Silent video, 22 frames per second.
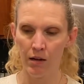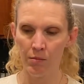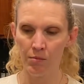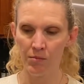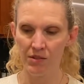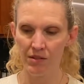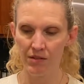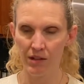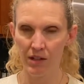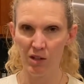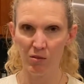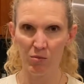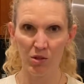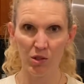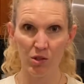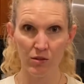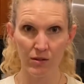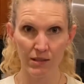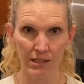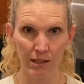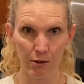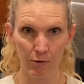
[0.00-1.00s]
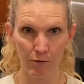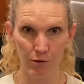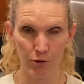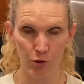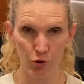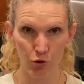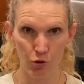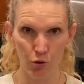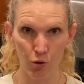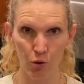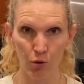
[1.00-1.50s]
Develop a little
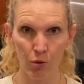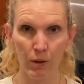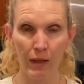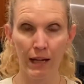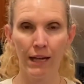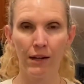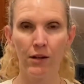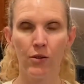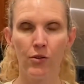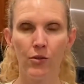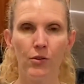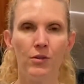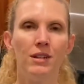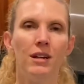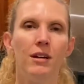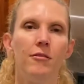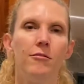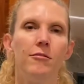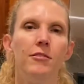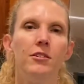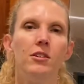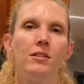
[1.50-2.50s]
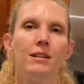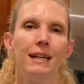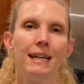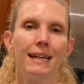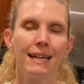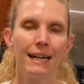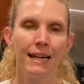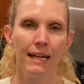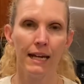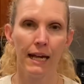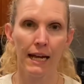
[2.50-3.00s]
self-control and also not feel like
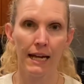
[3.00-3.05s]
I